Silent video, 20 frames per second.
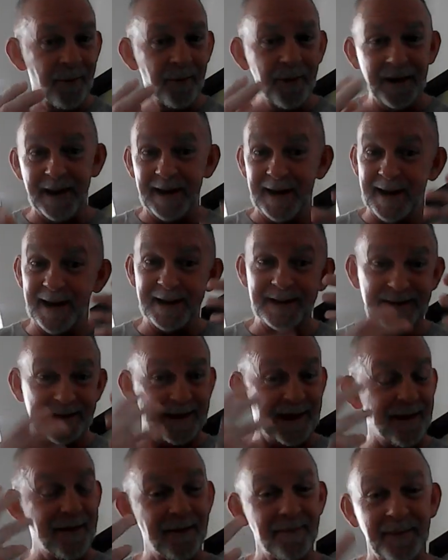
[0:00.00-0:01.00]
when he gets
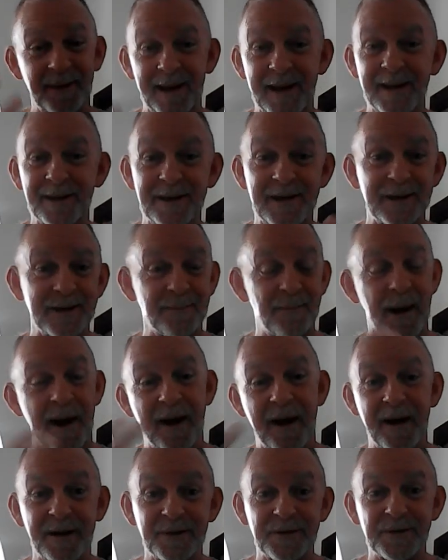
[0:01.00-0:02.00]
up and gets his
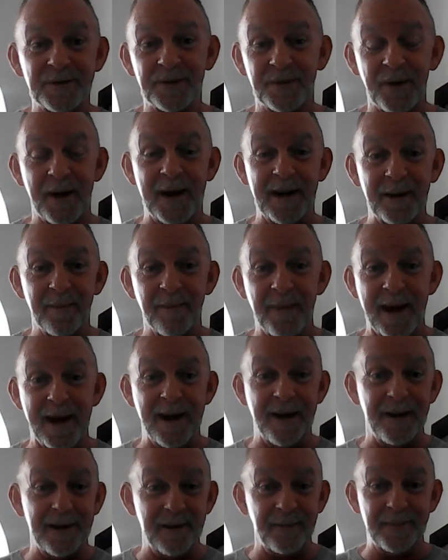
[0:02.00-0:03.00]
bang straight
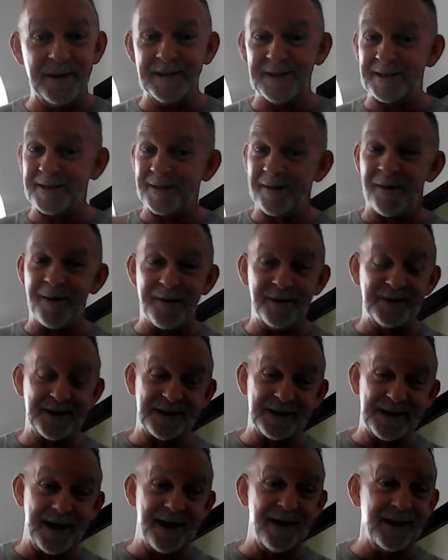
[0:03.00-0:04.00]
about it, he
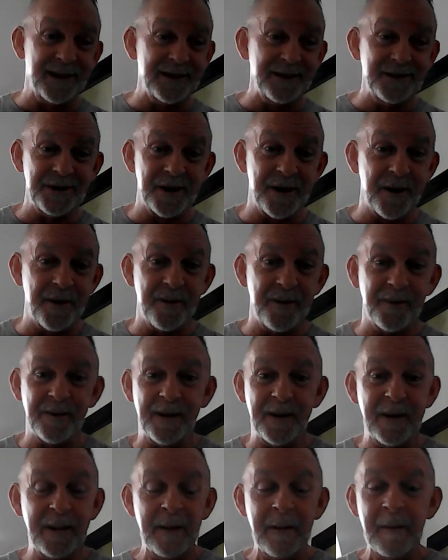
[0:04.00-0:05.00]
starts telling Joe
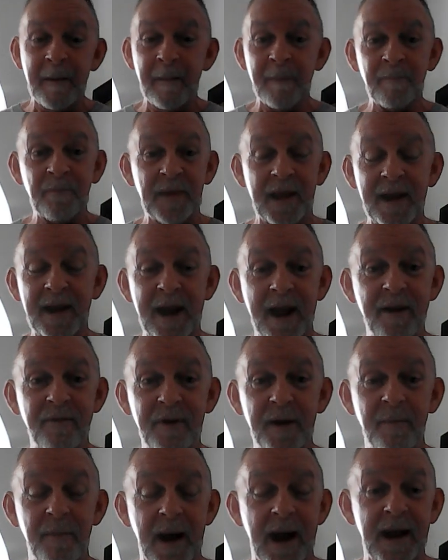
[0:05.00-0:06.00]
and
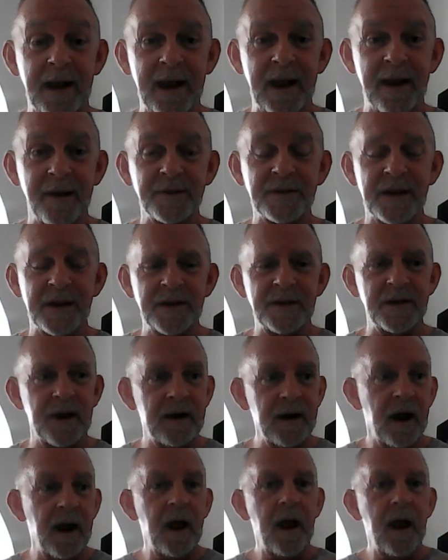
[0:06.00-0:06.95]
everybody else, he said,